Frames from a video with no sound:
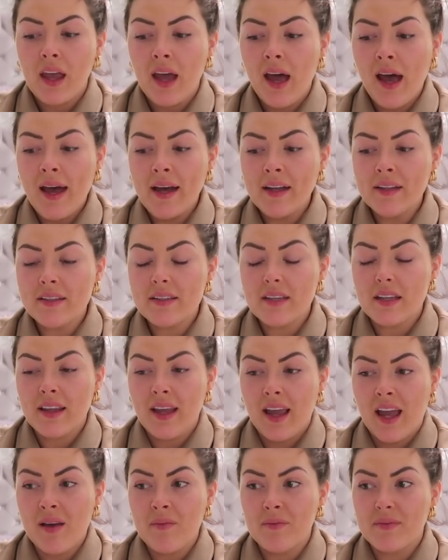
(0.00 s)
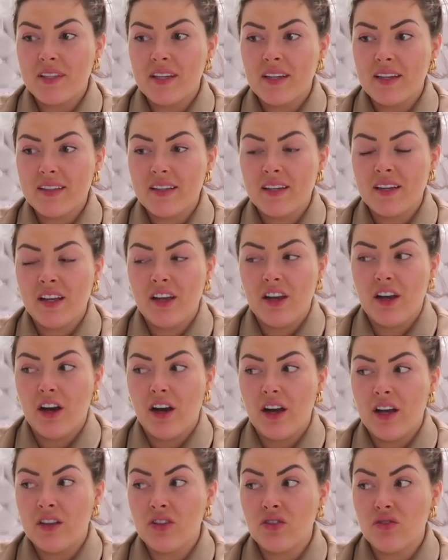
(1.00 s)
and the emptiness in here
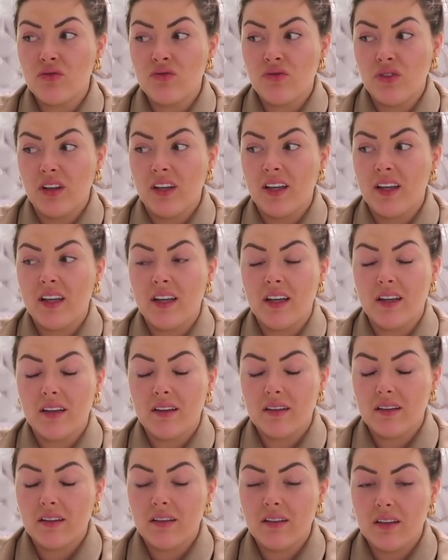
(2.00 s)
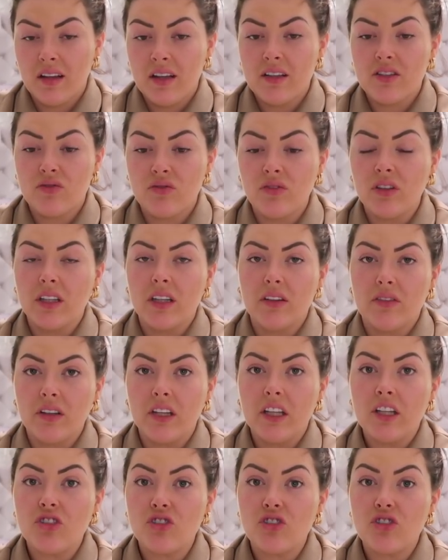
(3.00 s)
is really it's really really